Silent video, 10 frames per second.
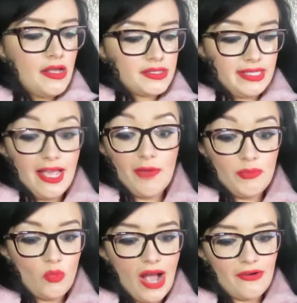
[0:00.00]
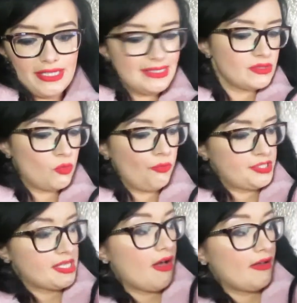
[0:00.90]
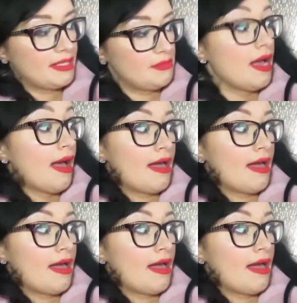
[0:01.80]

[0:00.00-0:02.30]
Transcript: So yeah, I've been wearing these all the time,